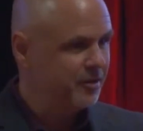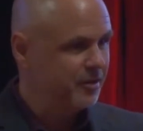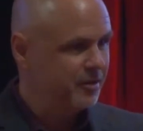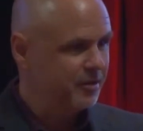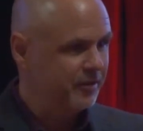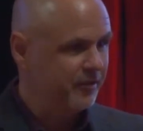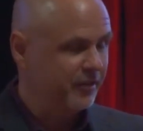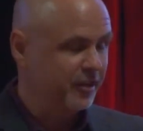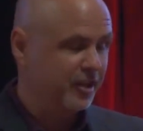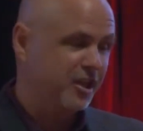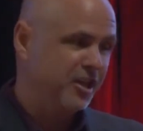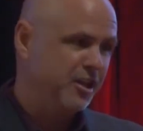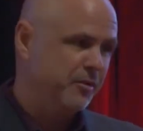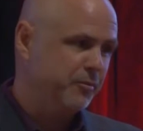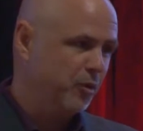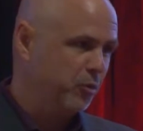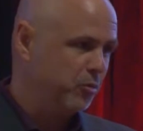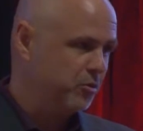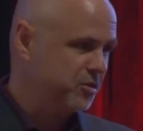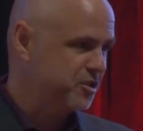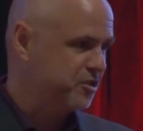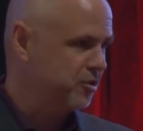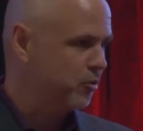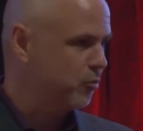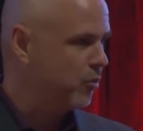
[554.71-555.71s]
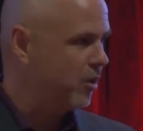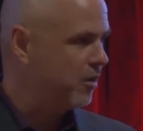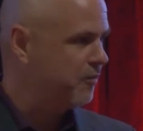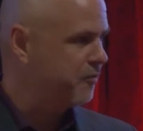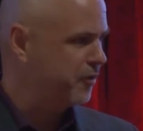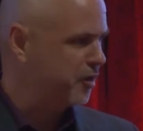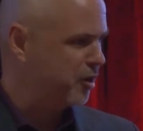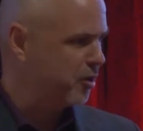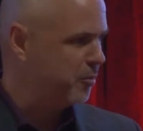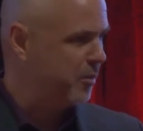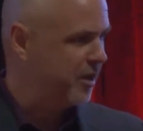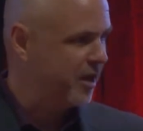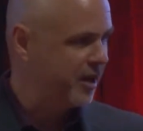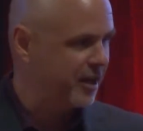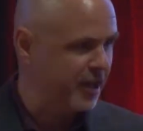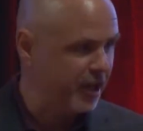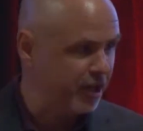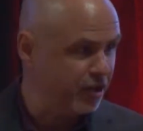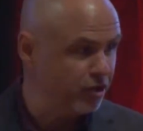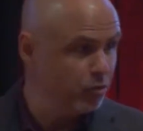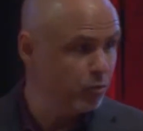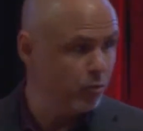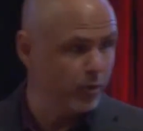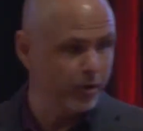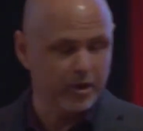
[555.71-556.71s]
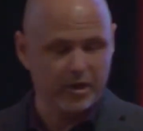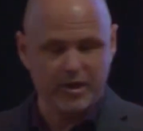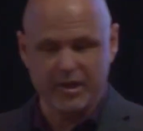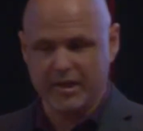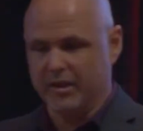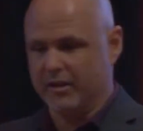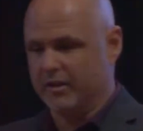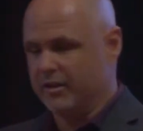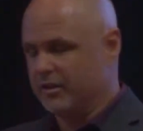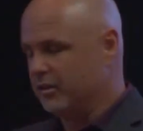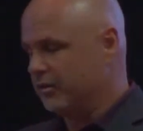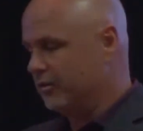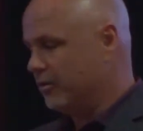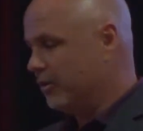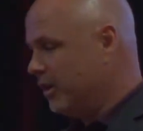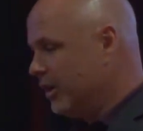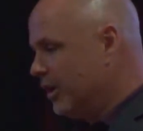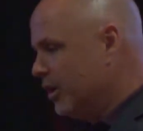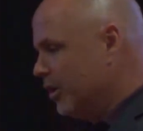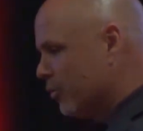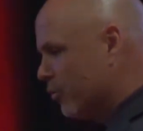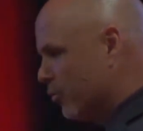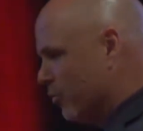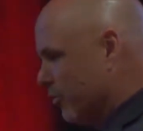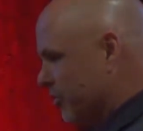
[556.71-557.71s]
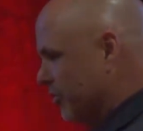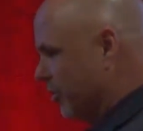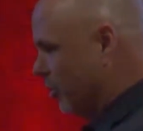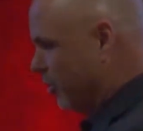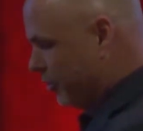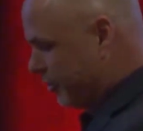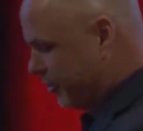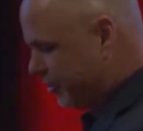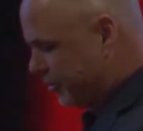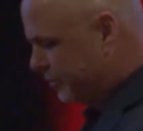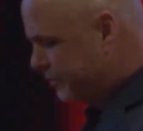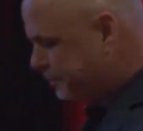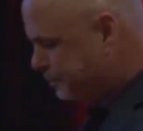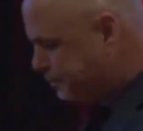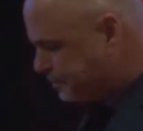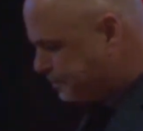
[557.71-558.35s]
And the chemo was so rough on her body, I knew we were going to get good results.